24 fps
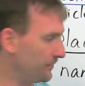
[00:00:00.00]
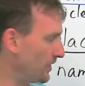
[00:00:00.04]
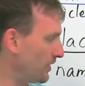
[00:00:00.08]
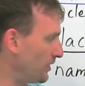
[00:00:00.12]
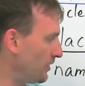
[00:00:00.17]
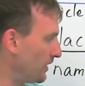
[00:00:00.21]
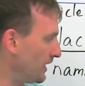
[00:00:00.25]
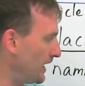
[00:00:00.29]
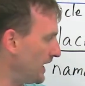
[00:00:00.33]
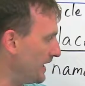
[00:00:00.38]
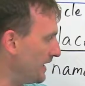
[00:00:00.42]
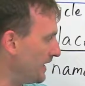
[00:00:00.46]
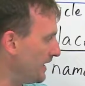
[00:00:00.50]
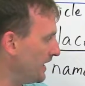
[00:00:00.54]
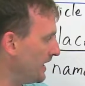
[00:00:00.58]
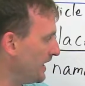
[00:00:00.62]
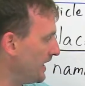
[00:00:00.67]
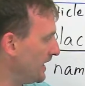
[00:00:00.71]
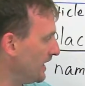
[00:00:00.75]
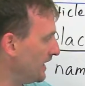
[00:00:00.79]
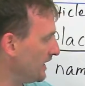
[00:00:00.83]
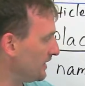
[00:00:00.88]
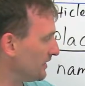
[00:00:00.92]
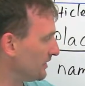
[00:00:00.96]
okay?
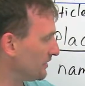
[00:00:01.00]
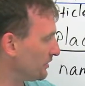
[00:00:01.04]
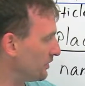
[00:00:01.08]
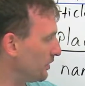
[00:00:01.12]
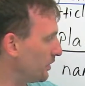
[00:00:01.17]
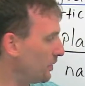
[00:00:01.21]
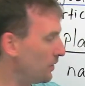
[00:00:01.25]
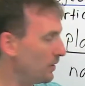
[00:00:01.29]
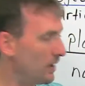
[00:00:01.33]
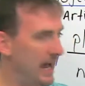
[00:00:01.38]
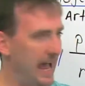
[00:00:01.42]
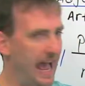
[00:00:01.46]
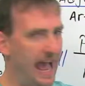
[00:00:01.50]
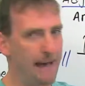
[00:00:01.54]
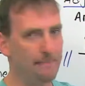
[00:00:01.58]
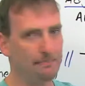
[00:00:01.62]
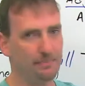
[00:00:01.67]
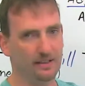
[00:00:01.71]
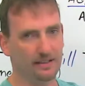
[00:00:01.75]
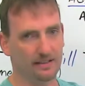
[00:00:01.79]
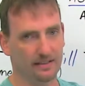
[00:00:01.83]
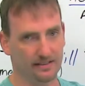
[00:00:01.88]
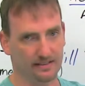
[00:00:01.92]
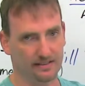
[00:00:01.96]
So
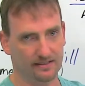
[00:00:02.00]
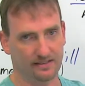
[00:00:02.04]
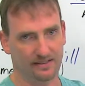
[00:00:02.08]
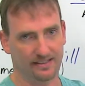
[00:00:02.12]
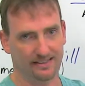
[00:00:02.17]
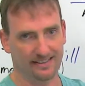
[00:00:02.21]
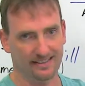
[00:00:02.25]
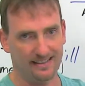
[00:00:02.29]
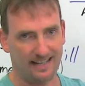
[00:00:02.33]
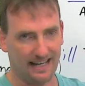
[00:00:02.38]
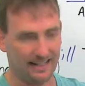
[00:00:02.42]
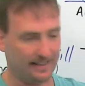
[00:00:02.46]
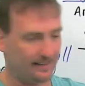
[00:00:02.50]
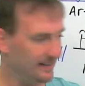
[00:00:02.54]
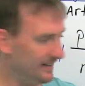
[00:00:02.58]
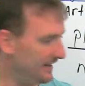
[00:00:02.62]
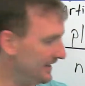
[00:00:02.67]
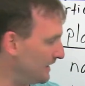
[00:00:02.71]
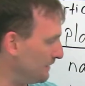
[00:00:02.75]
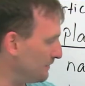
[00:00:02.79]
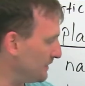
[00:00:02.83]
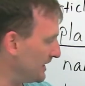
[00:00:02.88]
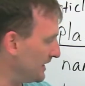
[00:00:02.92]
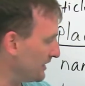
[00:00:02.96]
happiness is an
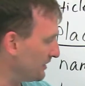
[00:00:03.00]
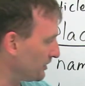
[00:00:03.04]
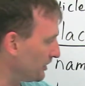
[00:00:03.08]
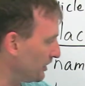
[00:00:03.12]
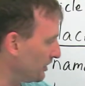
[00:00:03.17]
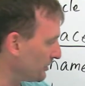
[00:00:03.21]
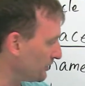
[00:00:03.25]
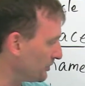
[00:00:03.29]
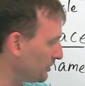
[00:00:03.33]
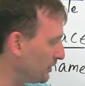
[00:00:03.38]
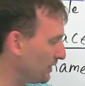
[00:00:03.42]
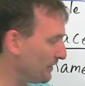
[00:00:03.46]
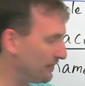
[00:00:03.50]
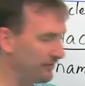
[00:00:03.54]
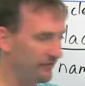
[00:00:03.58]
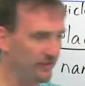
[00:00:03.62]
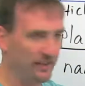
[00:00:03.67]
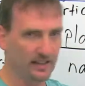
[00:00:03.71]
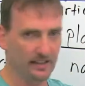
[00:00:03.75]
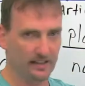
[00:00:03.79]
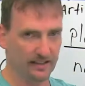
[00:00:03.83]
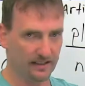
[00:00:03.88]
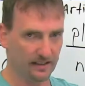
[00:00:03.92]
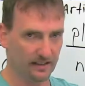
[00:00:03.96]
idea, but it's also a
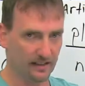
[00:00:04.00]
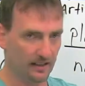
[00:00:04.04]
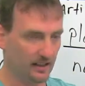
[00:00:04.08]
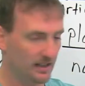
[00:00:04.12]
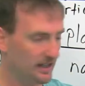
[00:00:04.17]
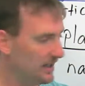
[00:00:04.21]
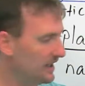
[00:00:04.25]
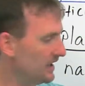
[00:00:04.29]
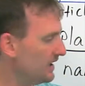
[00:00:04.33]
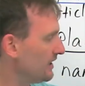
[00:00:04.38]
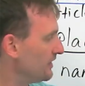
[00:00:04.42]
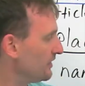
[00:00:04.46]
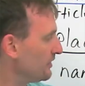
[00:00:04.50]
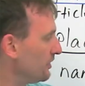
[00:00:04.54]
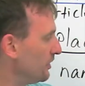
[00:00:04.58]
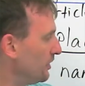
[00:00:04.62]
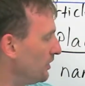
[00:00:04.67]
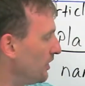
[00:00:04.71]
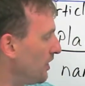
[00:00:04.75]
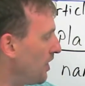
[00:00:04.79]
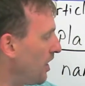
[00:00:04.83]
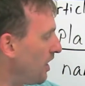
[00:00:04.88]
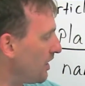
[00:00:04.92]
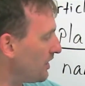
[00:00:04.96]
feeling.
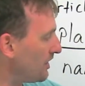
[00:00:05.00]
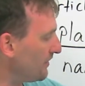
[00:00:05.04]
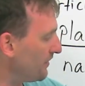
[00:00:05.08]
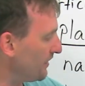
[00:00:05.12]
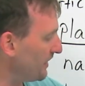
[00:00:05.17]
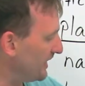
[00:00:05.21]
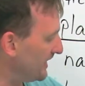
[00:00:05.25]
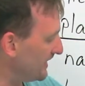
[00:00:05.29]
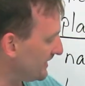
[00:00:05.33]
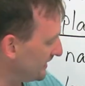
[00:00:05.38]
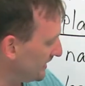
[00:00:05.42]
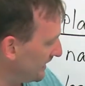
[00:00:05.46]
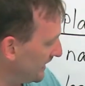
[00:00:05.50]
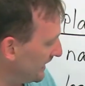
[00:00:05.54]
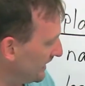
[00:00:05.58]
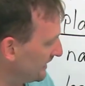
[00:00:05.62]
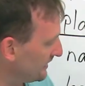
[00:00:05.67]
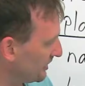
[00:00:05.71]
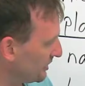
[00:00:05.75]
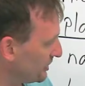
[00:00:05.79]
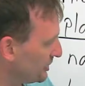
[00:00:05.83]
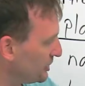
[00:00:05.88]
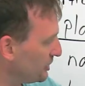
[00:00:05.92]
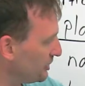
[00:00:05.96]
So all of these things
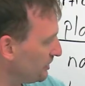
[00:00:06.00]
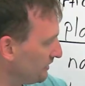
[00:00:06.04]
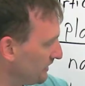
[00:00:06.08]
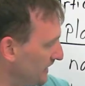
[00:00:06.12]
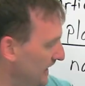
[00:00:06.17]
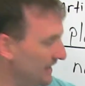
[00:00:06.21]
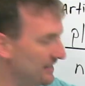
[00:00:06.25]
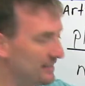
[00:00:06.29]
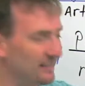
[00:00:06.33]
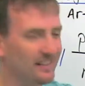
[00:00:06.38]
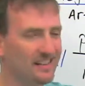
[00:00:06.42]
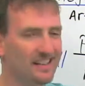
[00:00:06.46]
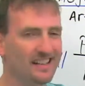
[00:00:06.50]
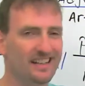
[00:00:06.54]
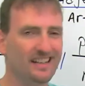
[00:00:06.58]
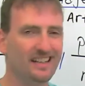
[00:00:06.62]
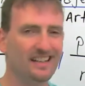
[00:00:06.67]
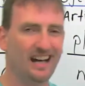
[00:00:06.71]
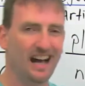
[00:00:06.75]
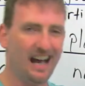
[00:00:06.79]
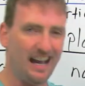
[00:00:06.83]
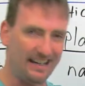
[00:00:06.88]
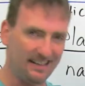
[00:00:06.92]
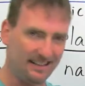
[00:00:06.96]
are
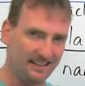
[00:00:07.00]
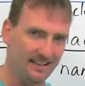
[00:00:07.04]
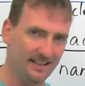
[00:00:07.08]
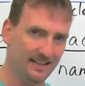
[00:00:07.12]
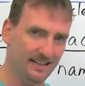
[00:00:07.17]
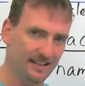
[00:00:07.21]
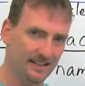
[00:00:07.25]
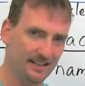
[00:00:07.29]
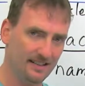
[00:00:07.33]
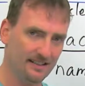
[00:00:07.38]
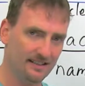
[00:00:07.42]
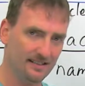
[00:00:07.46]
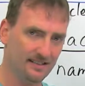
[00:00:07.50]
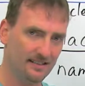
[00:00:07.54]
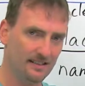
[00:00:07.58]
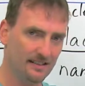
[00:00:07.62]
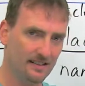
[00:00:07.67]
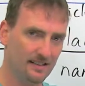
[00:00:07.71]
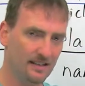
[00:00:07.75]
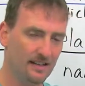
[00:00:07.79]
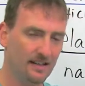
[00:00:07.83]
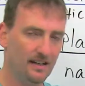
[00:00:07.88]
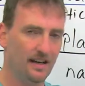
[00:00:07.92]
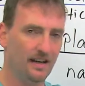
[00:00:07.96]
technically ideas,
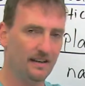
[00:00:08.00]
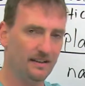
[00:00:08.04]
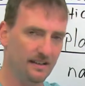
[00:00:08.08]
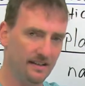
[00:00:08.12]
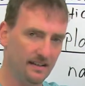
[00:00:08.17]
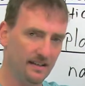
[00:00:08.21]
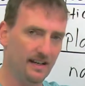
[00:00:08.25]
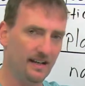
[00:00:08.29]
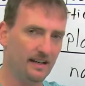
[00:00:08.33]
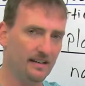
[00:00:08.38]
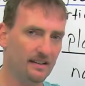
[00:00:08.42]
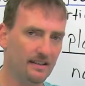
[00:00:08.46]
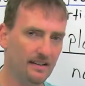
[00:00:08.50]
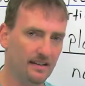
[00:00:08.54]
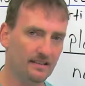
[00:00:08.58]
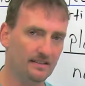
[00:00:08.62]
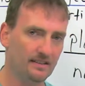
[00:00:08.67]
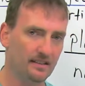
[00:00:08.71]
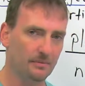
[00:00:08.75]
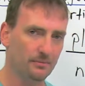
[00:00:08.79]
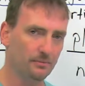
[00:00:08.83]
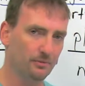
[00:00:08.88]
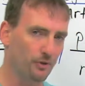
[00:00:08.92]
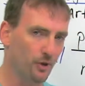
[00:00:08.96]
and then the ideas
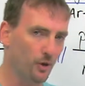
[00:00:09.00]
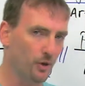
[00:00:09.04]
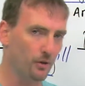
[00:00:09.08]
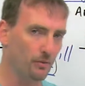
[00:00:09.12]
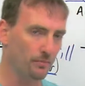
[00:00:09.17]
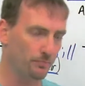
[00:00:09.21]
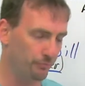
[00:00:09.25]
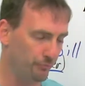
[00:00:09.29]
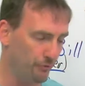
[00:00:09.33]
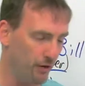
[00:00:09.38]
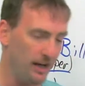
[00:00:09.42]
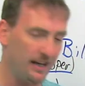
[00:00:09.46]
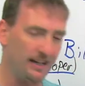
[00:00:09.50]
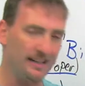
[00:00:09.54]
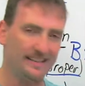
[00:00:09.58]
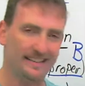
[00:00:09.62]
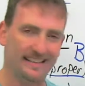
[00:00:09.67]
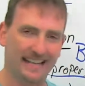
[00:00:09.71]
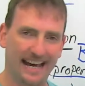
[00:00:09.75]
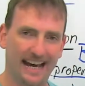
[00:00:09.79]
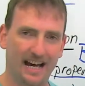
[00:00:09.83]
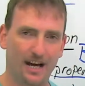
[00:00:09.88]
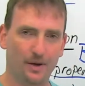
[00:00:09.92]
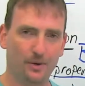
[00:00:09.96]
can break
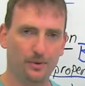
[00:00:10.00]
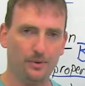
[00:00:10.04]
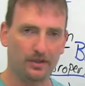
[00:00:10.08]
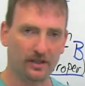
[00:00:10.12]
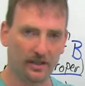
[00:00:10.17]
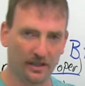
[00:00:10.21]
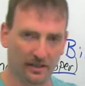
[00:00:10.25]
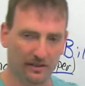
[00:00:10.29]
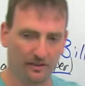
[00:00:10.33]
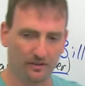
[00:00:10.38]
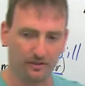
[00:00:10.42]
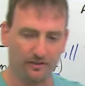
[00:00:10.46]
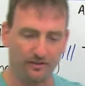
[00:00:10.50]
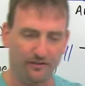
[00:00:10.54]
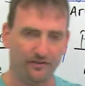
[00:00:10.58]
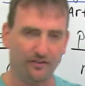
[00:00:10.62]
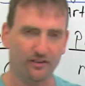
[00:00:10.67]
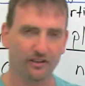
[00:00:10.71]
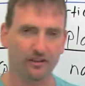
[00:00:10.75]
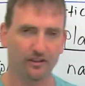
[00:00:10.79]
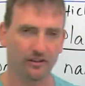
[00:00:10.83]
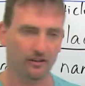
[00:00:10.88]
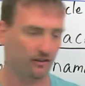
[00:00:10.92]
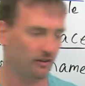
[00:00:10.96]
down into
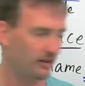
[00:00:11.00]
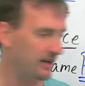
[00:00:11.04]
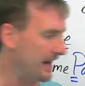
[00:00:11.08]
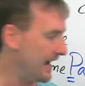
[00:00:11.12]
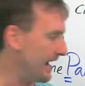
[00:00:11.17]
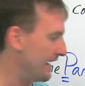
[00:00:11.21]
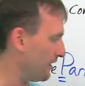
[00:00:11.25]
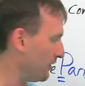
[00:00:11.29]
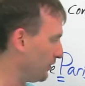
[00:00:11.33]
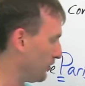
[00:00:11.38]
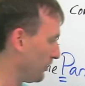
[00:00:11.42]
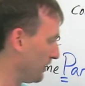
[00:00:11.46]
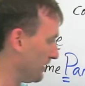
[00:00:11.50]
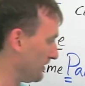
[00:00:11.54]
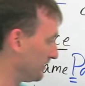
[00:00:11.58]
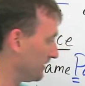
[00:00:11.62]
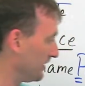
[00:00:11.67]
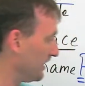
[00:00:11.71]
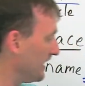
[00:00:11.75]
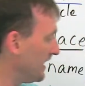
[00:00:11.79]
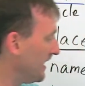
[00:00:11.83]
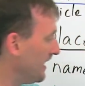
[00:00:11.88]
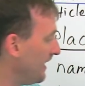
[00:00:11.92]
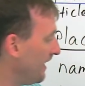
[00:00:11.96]
further categories.
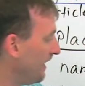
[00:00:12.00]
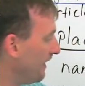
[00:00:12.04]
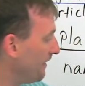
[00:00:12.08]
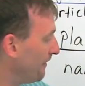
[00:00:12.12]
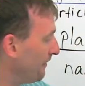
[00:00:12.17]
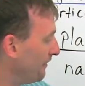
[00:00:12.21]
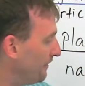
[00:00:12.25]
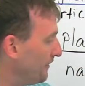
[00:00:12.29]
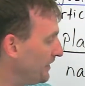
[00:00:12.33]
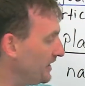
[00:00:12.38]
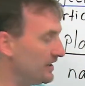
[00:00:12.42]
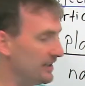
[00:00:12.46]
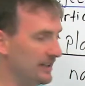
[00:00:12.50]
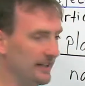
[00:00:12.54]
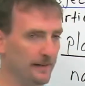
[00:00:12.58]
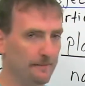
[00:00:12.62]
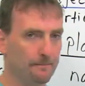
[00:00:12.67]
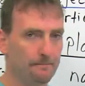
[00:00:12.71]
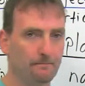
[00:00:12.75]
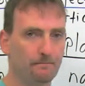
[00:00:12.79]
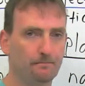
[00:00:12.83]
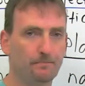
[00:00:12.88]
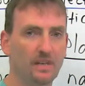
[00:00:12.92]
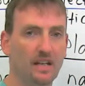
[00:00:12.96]
Feeling,
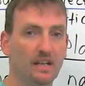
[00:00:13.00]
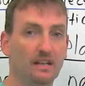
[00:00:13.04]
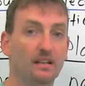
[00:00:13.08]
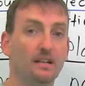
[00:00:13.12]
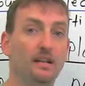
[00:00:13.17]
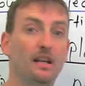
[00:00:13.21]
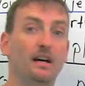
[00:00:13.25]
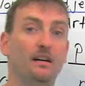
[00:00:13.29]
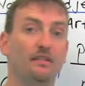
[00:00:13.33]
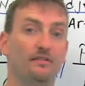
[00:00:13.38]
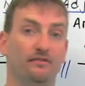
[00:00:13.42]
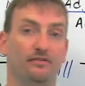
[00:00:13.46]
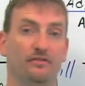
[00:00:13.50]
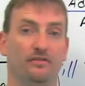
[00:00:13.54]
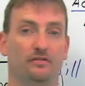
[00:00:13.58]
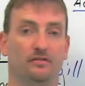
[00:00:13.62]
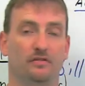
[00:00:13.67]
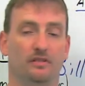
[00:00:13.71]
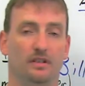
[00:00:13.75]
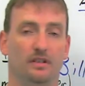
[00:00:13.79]
love.